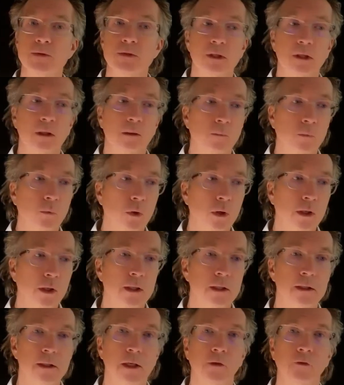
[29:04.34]
more
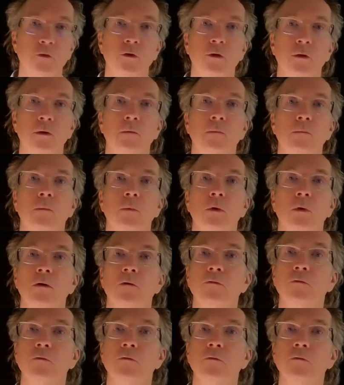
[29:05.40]
connection, more